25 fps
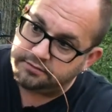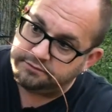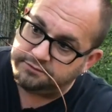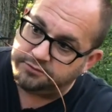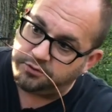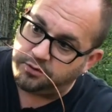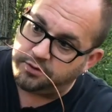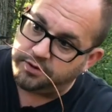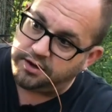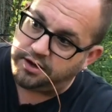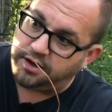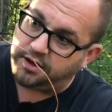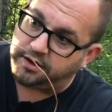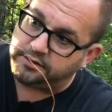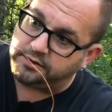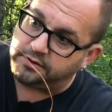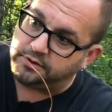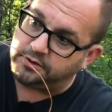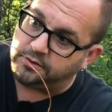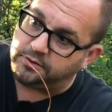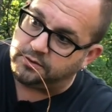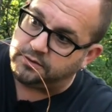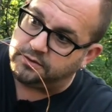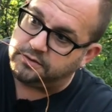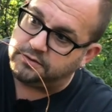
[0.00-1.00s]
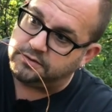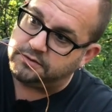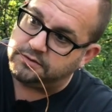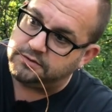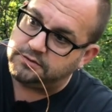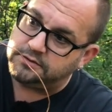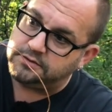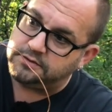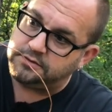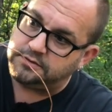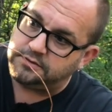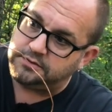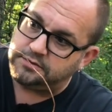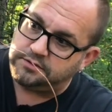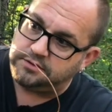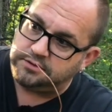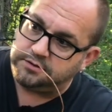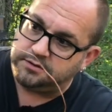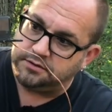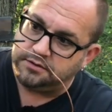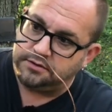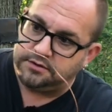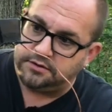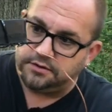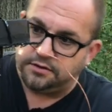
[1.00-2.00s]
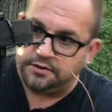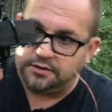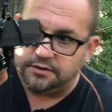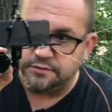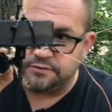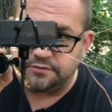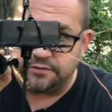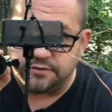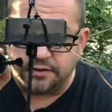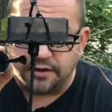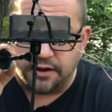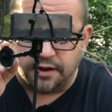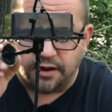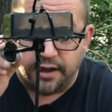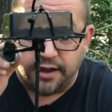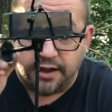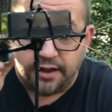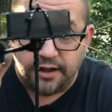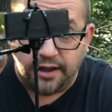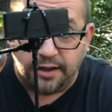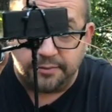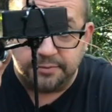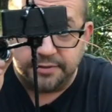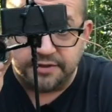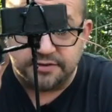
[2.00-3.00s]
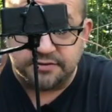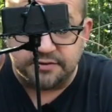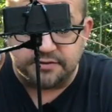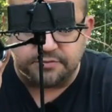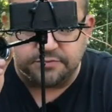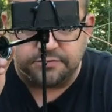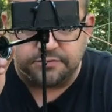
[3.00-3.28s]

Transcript: fooey on you. So there, I commented